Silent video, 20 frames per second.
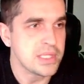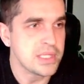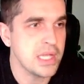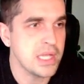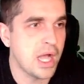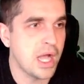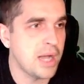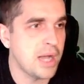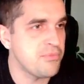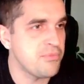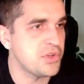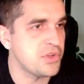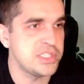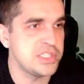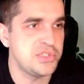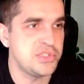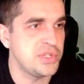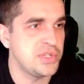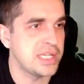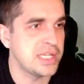Um,
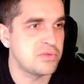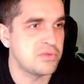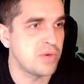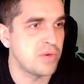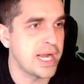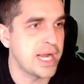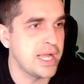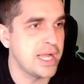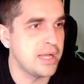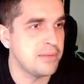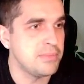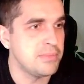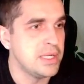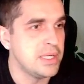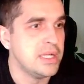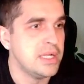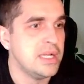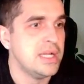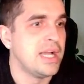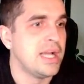32 gig RAM.
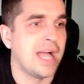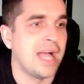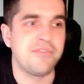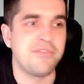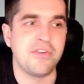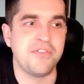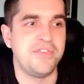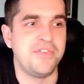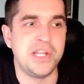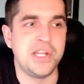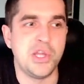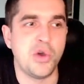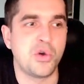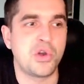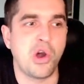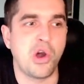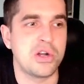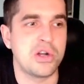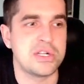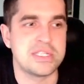I have a video
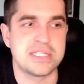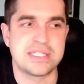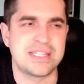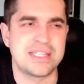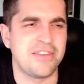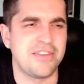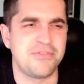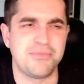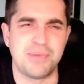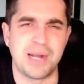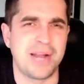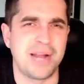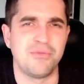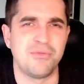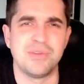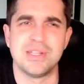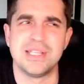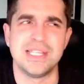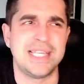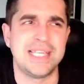card and stuff, but I
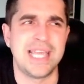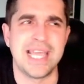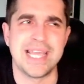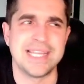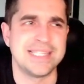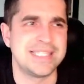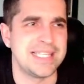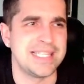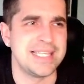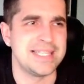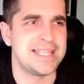really can't see